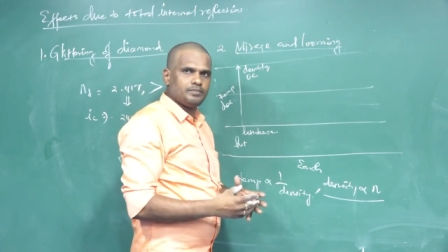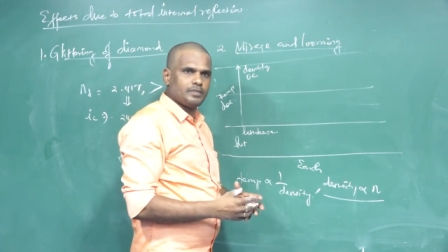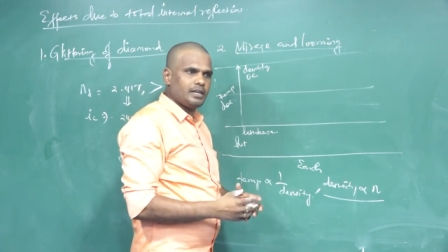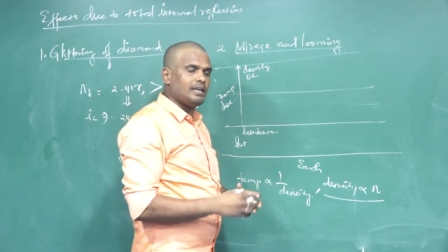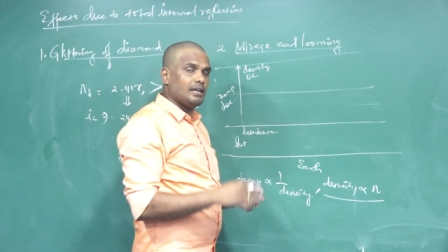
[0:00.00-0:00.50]

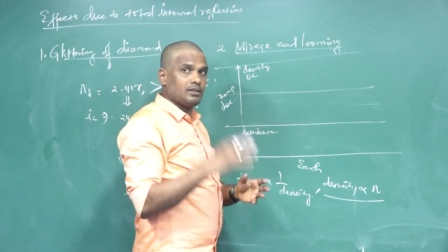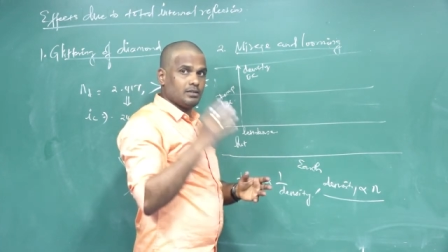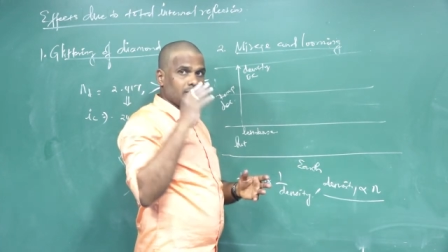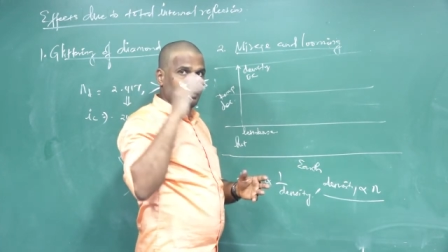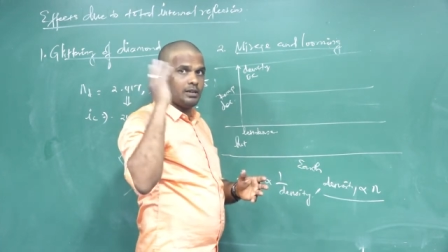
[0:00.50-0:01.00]

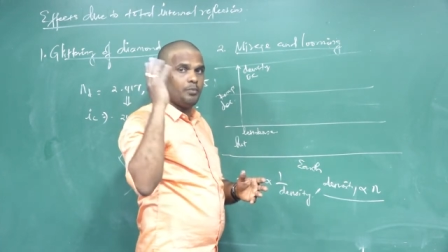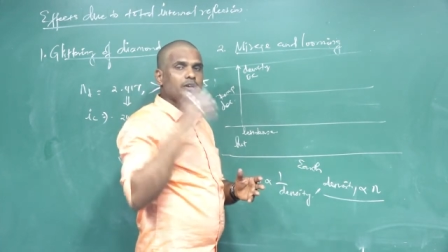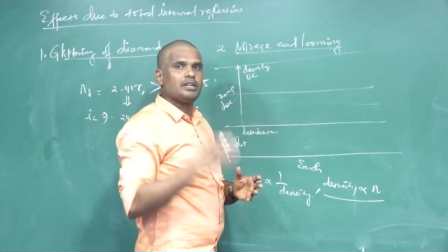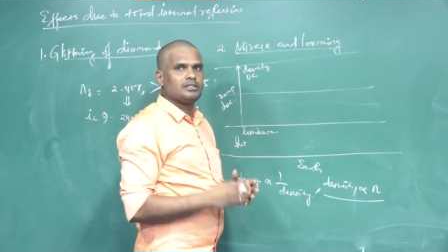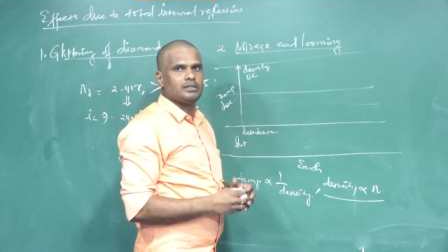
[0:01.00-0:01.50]
in
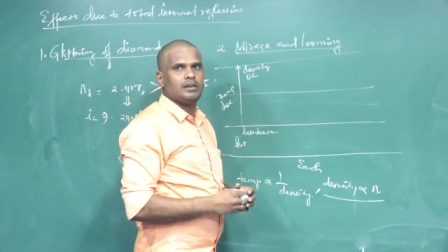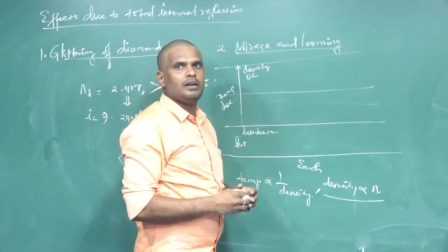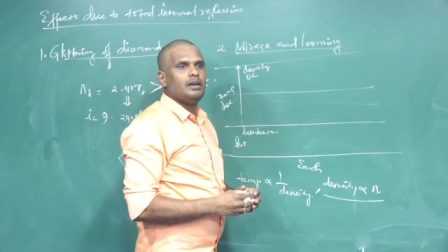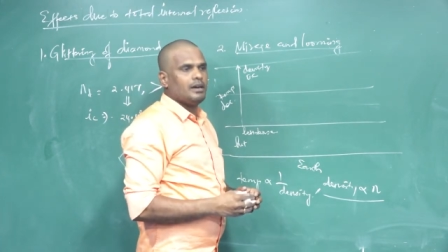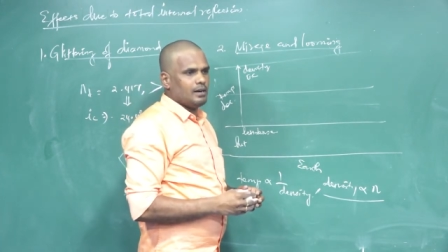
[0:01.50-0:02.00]

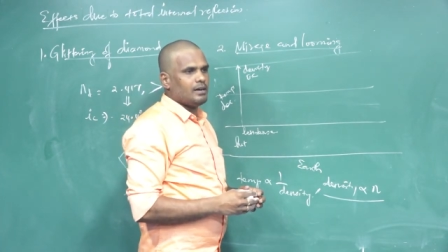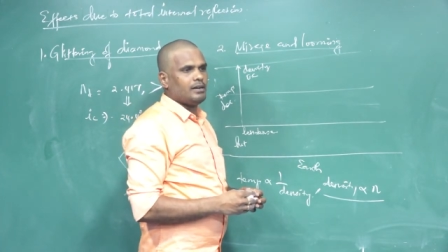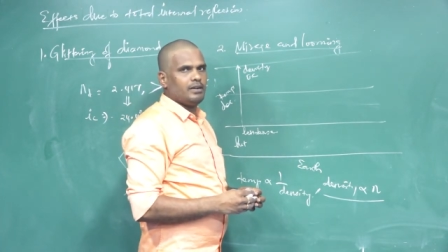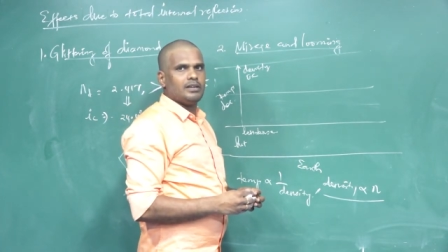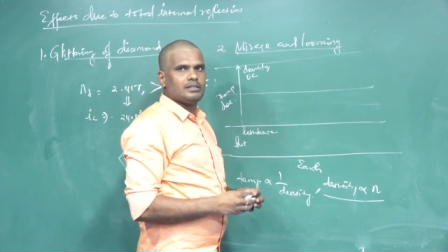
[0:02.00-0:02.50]
communication
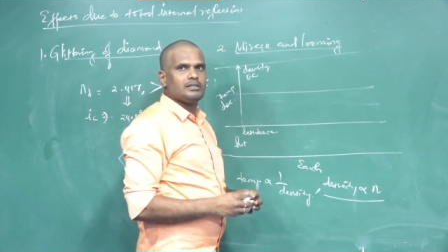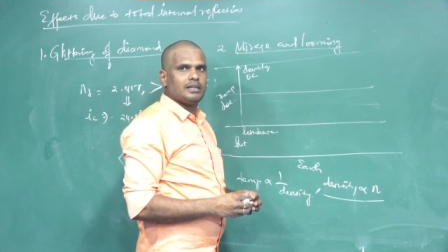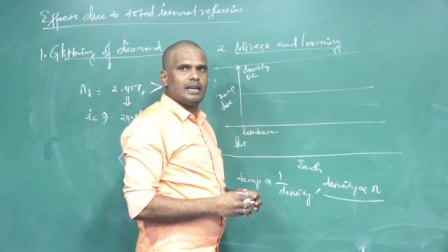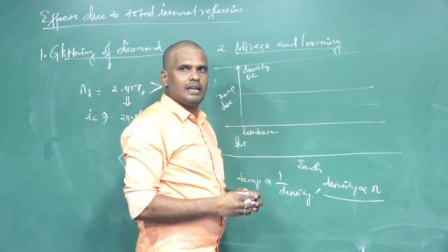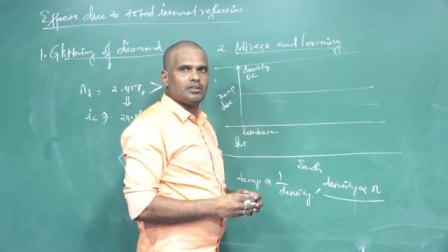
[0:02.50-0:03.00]
devices and
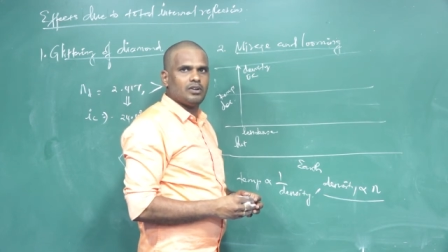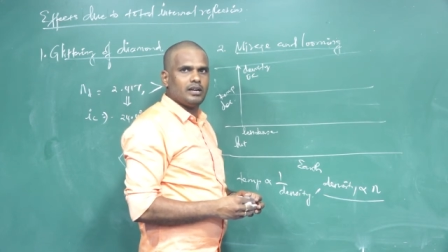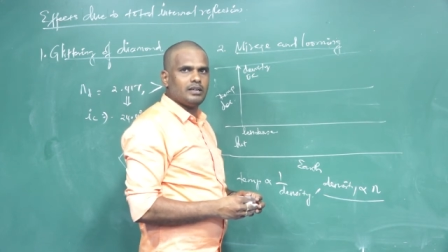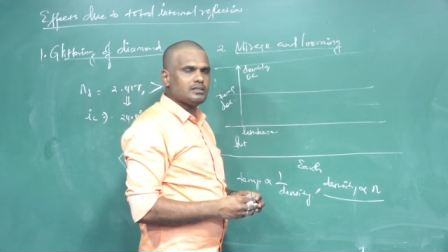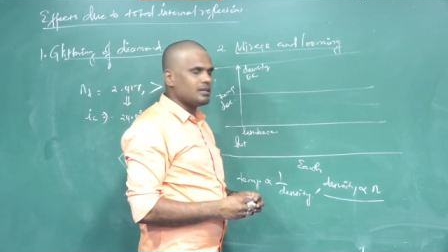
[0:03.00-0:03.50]

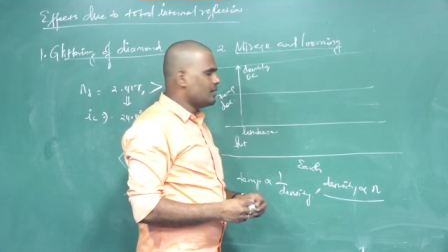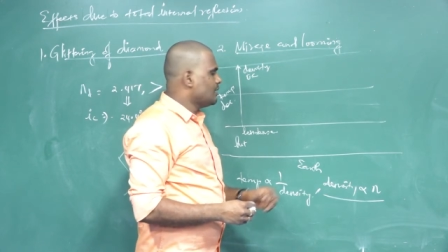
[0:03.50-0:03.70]
electronics,